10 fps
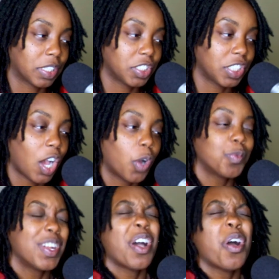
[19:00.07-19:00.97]
y'all
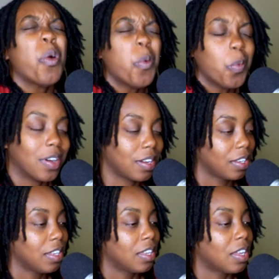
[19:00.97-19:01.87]
know.
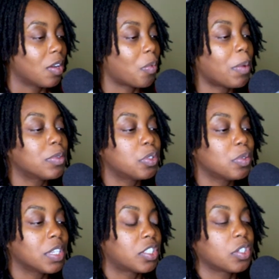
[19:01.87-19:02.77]
Why would you
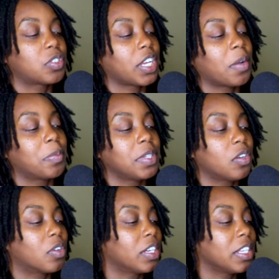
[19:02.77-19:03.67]
let your child be
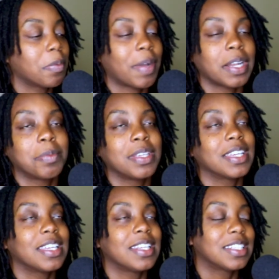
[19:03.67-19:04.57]
or anybody be in
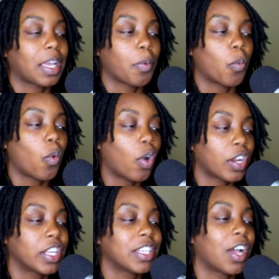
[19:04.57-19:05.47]
any type of water
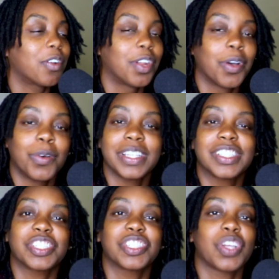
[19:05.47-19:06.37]
and y'all know it's a
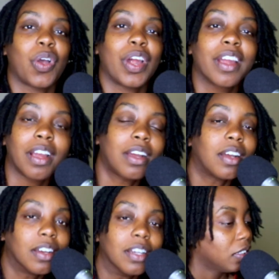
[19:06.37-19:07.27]
shark?
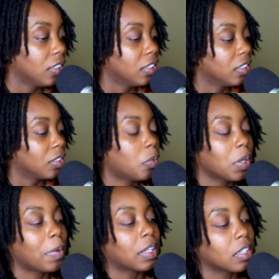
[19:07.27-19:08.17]
What
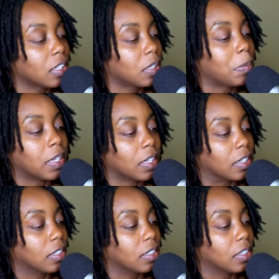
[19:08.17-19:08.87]
about the other man?